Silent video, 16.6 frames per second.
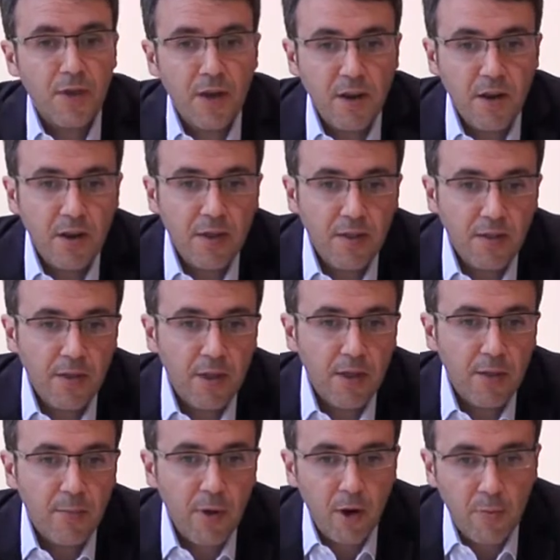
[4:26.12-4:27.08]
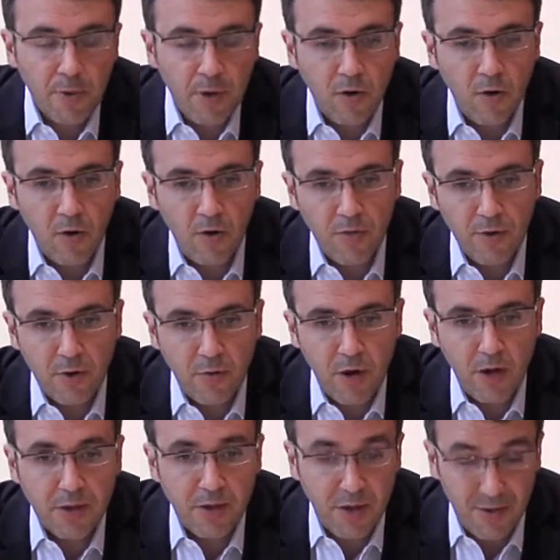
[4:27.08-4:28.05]
then the developing of the
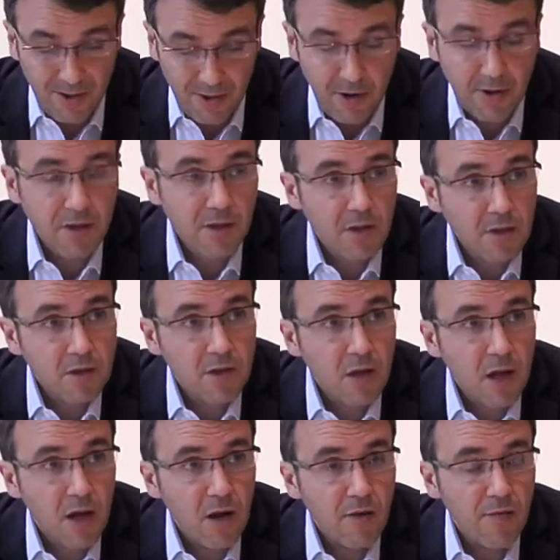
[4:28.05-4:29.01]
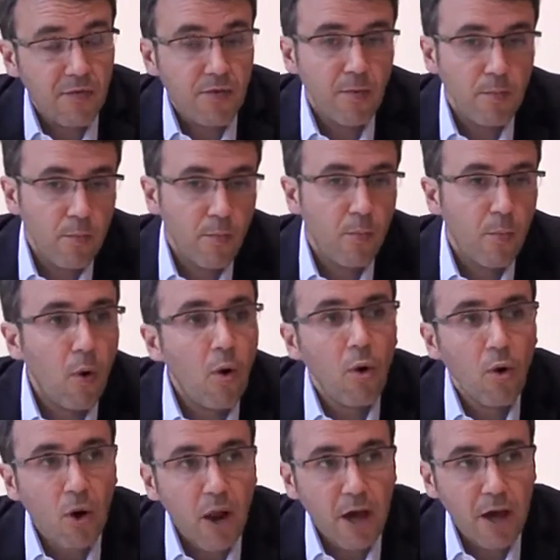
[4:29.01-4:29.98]
crisis and the crisis itself,
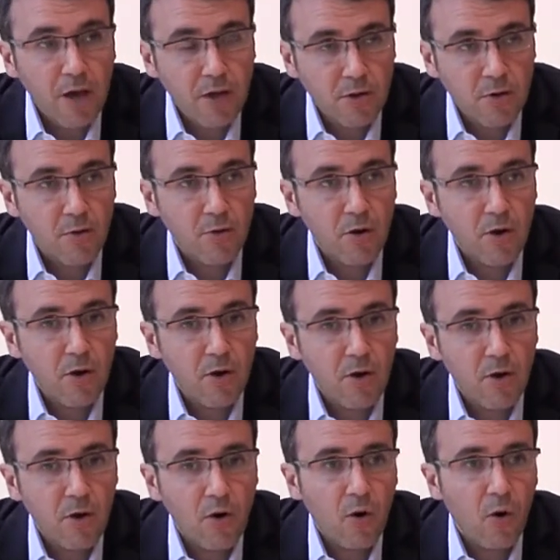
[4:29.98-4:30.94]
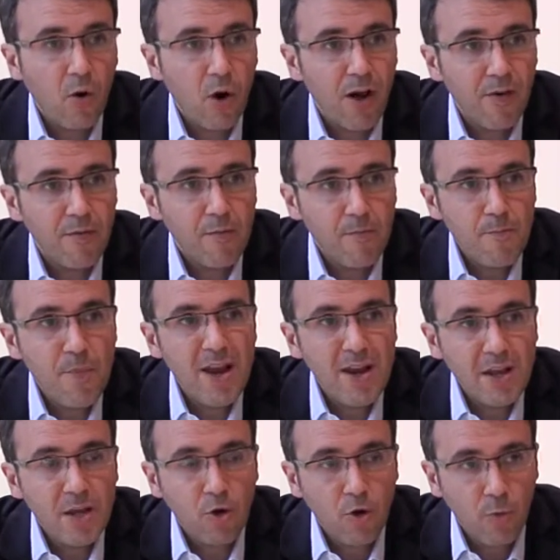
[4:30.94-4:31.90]
more or less, all have
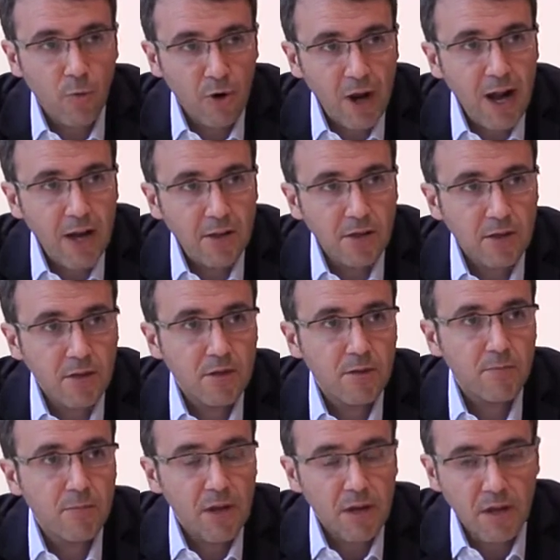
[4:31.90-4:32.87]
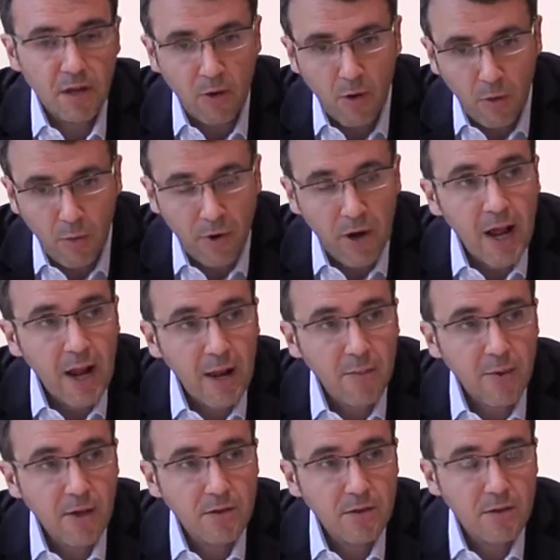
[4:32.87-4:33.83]
many commonalities, many common
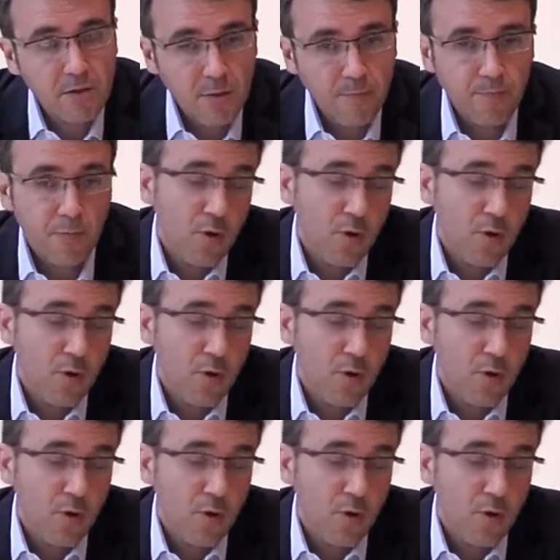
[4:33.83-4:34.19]
elements.